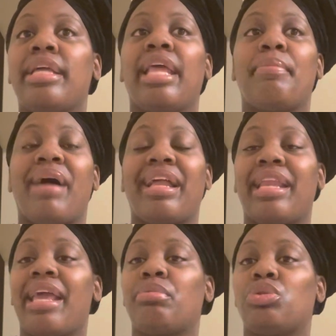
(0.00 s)
that my
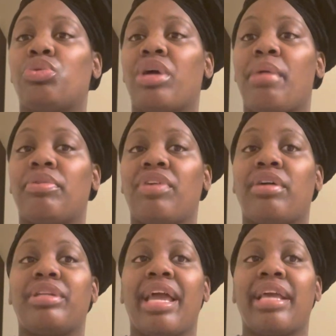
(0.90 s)
dad was going to come
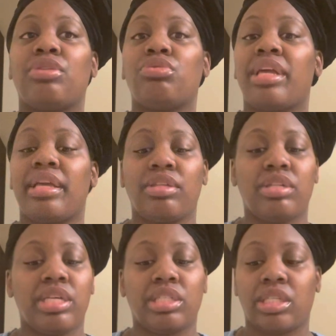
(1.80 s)
around. Dad, you said, you
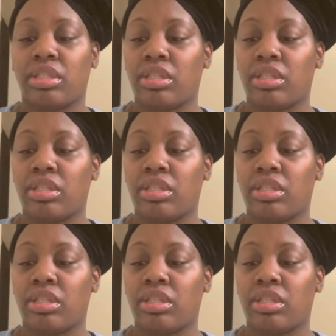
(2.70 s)
listen.